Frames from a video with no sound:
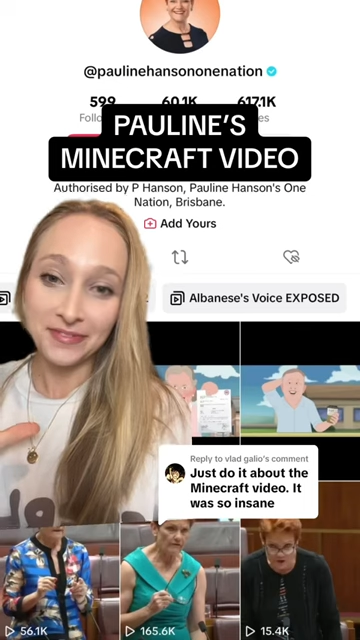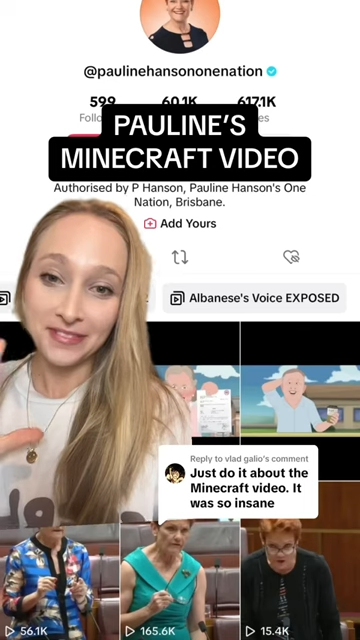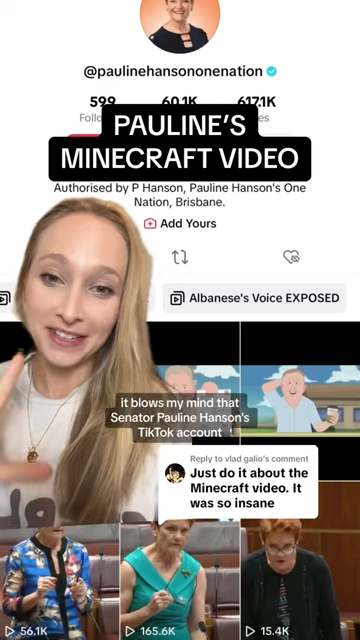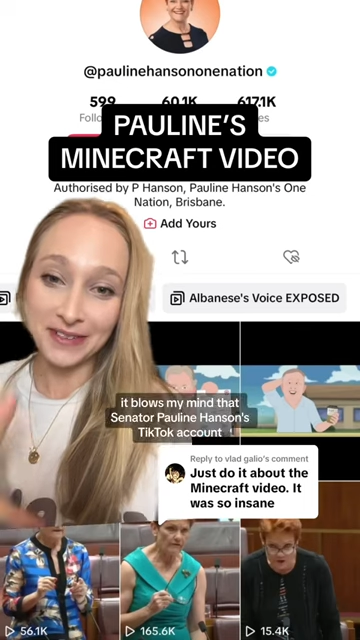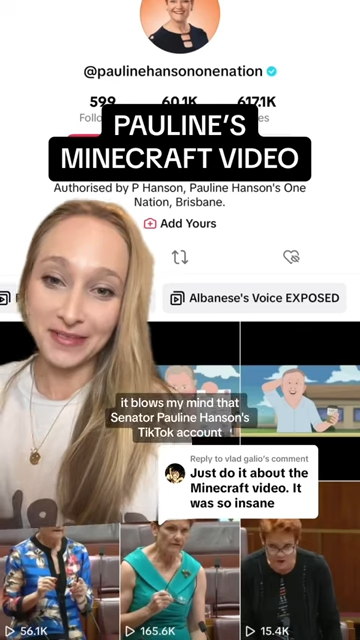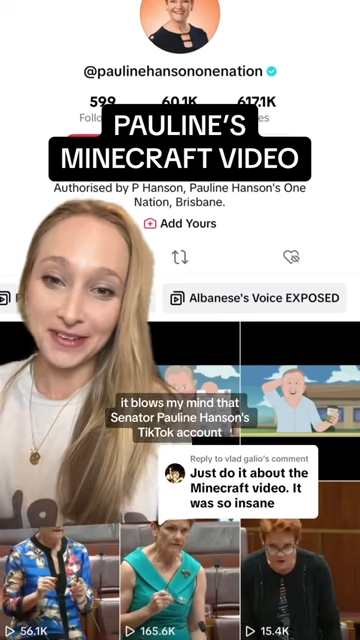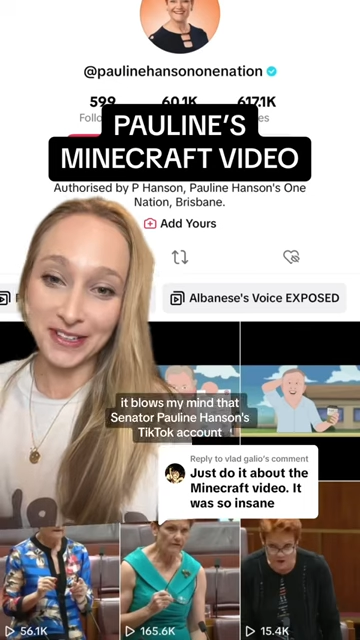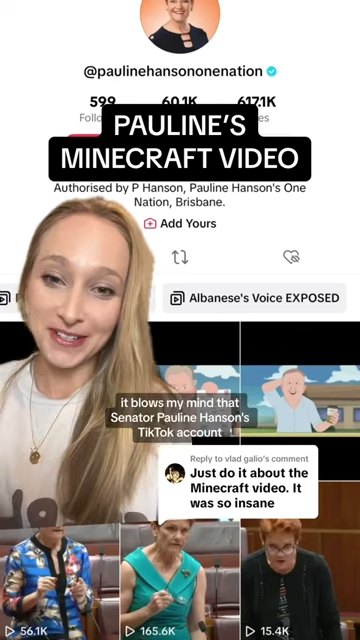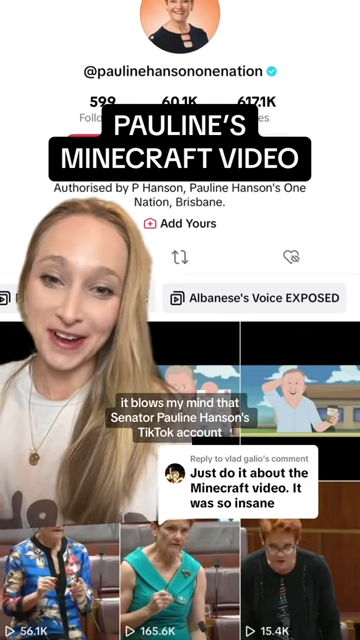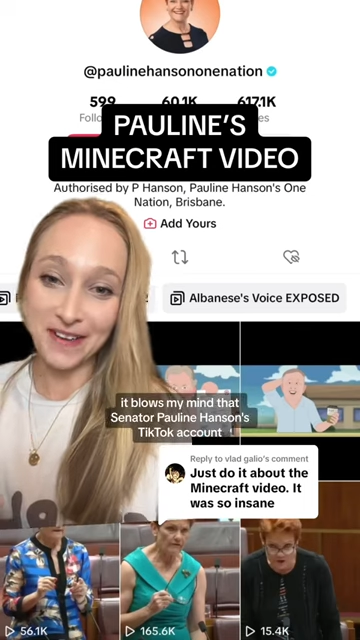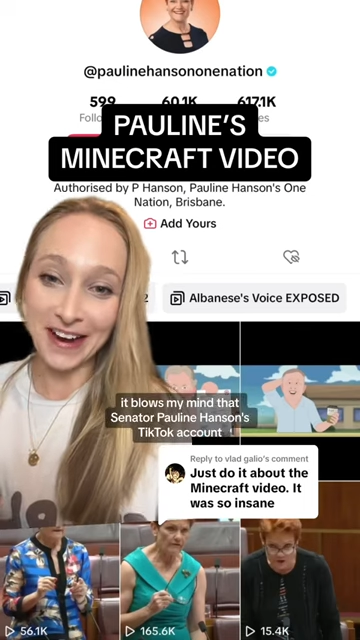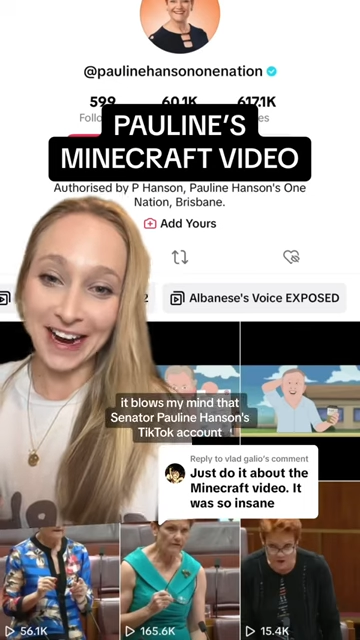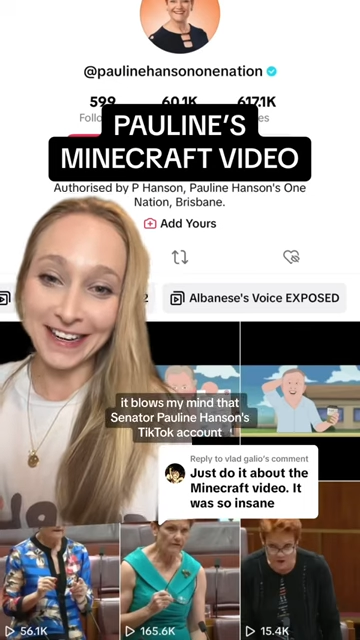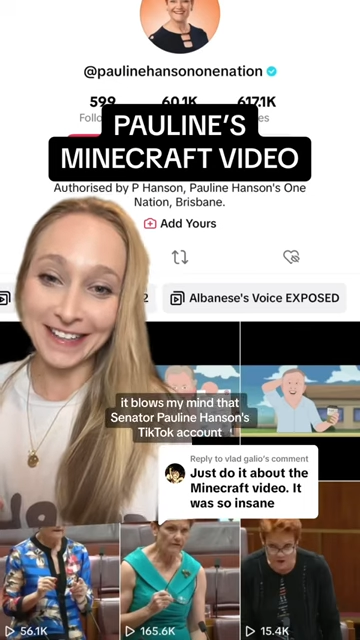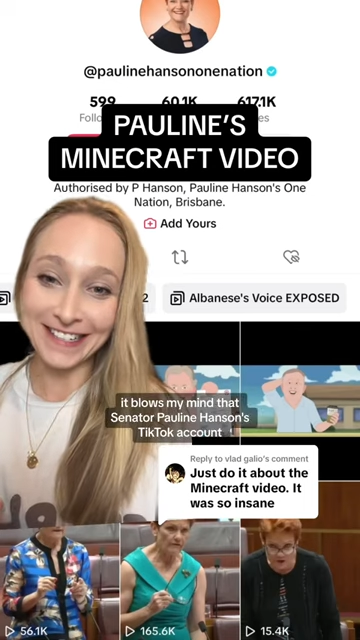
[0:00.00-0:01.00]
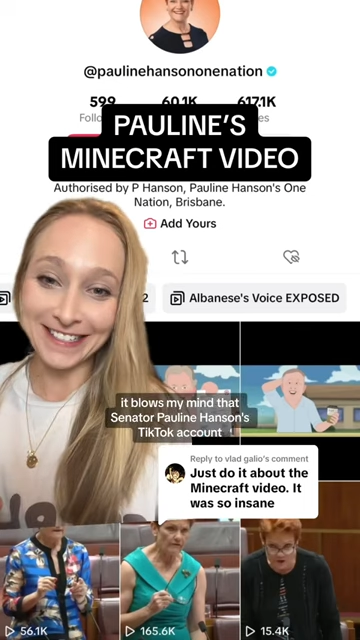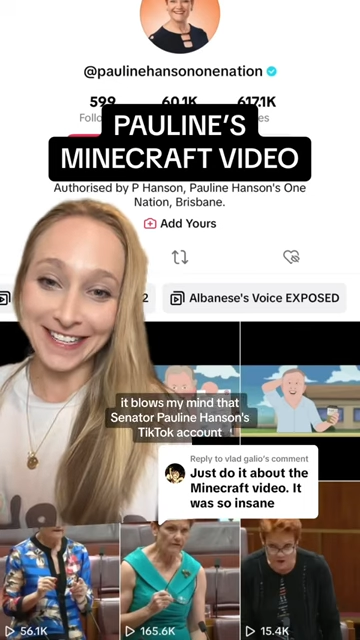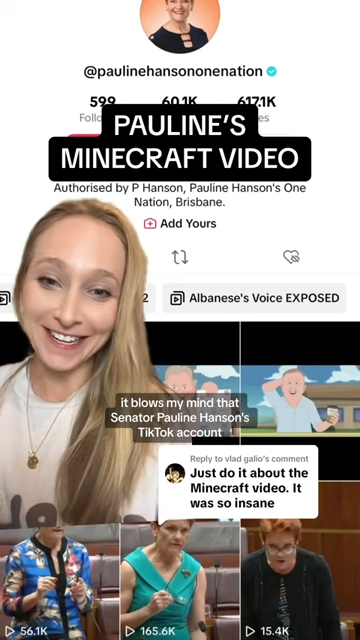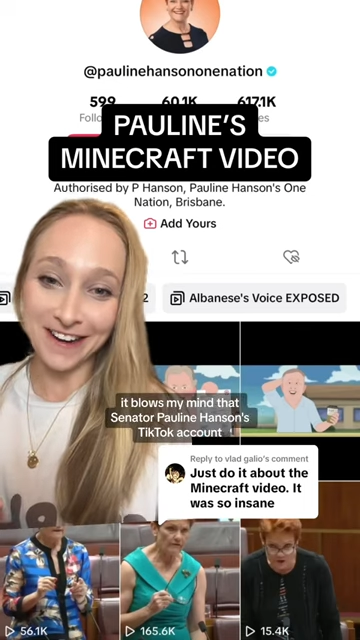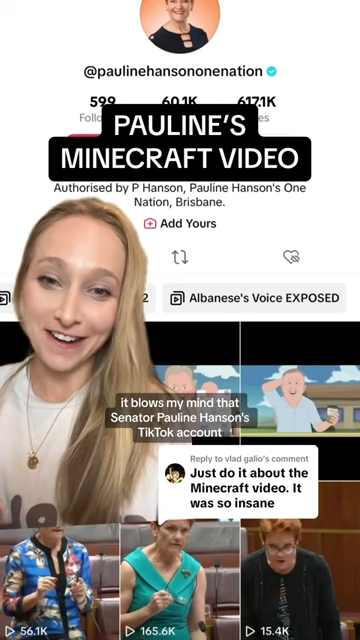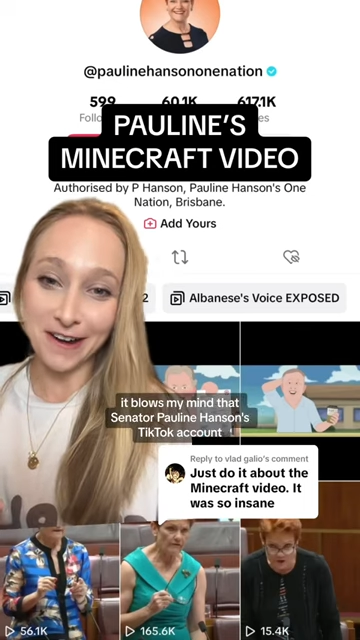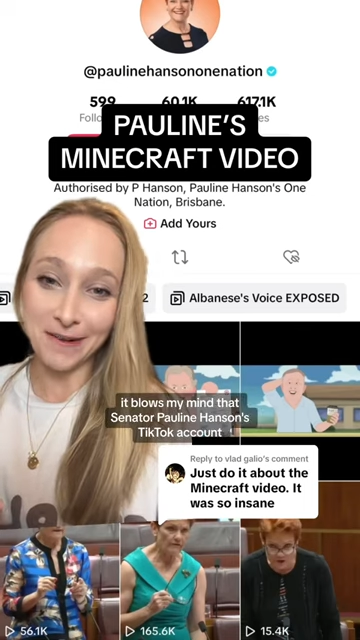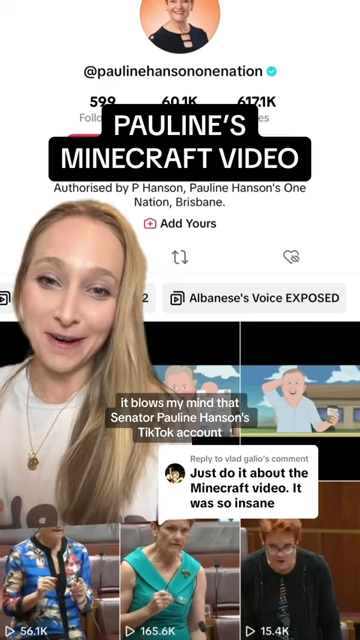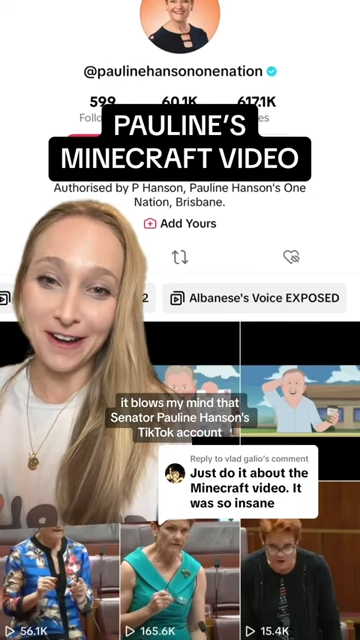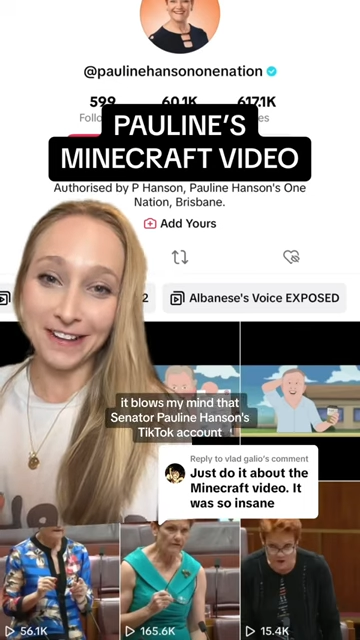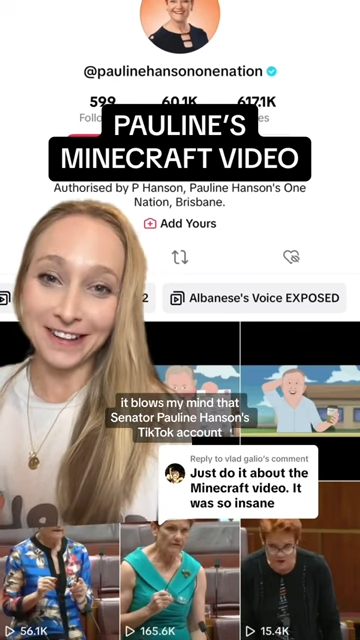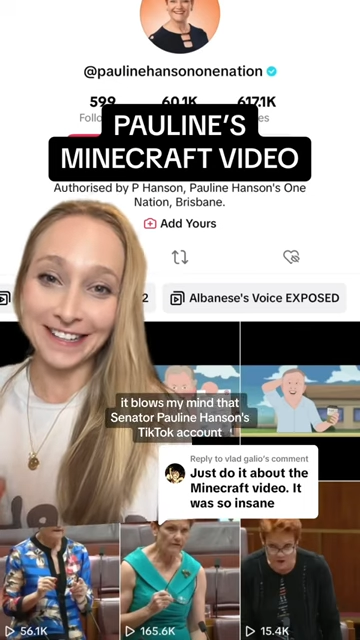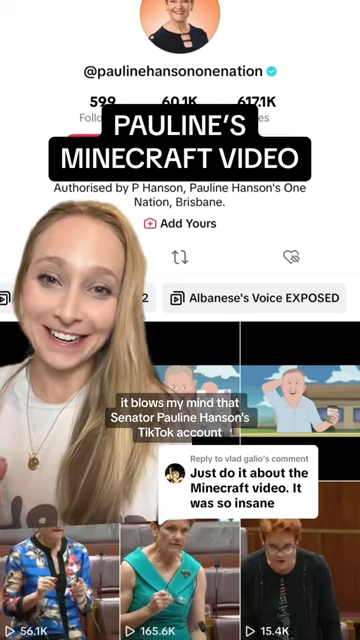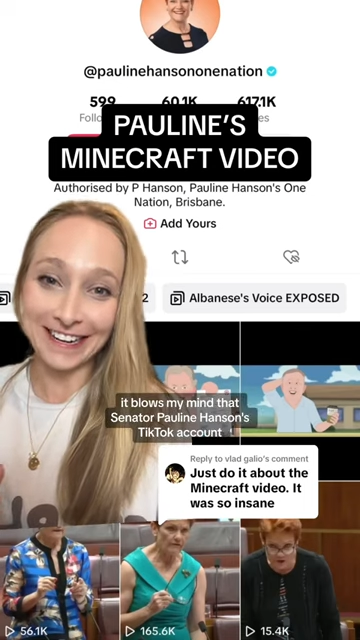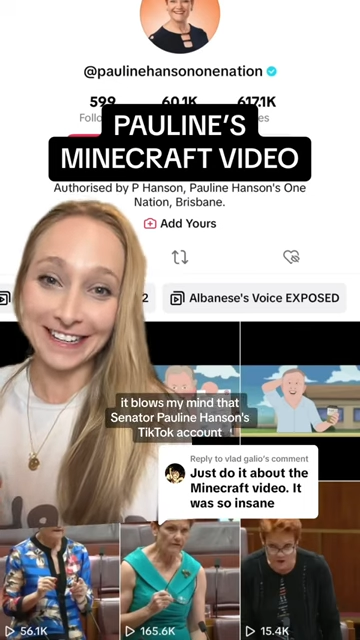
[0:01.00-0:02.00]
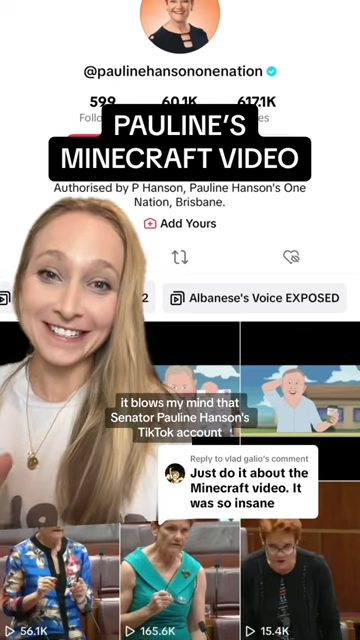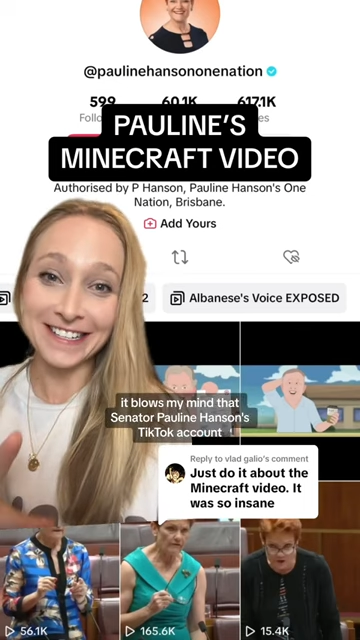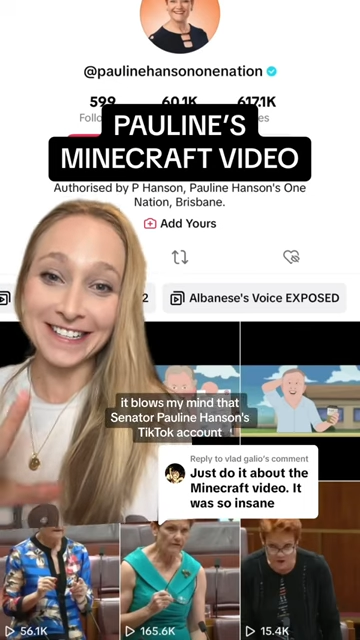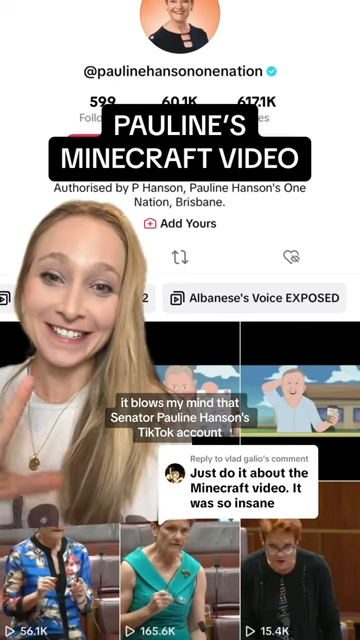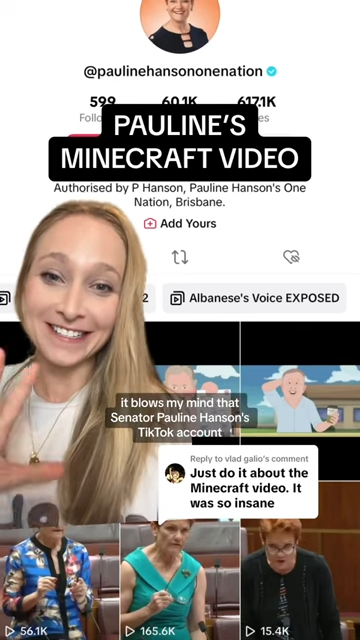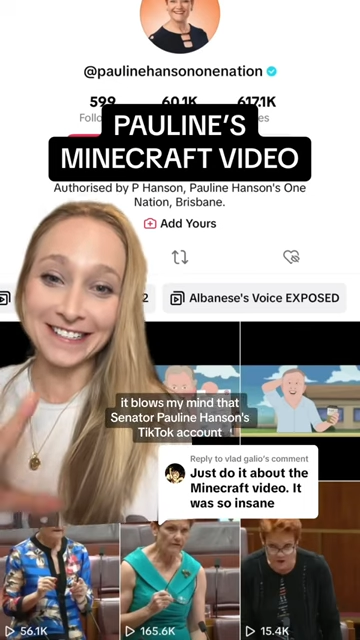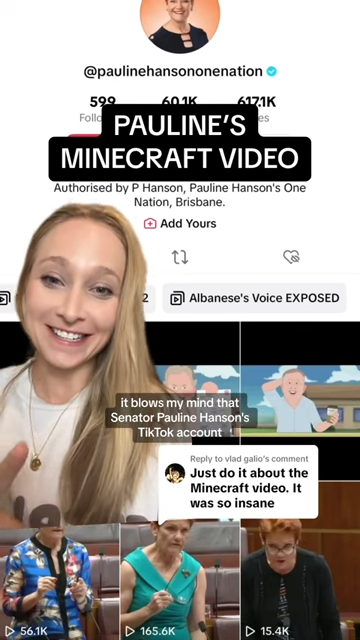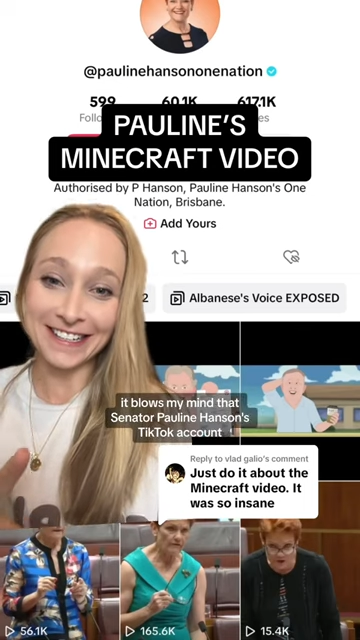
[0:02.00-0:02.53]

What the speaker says: It blows my mind that Senator Pauline Hanson's